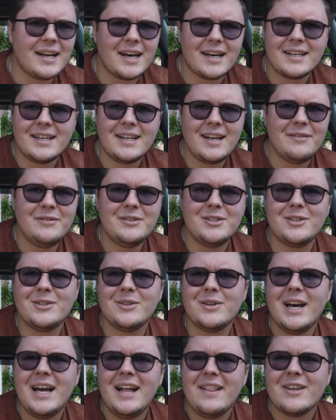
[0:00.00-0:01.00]
I'd love to
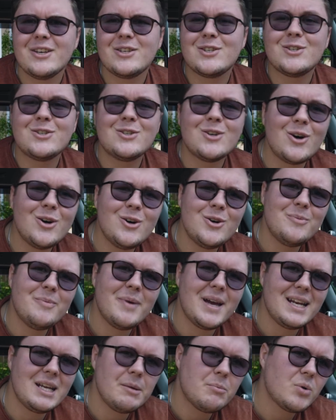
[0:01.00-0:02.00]
do, there's so
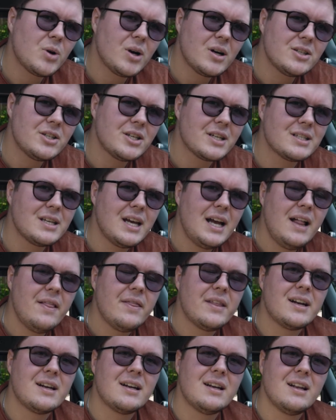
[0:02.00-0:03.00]
many projects
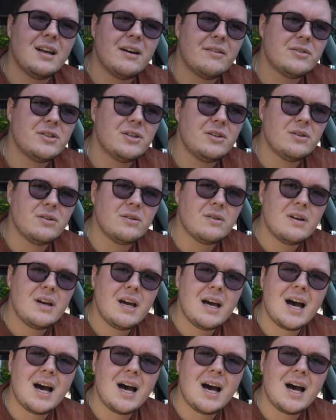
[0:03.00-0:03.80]
that I'd love to do.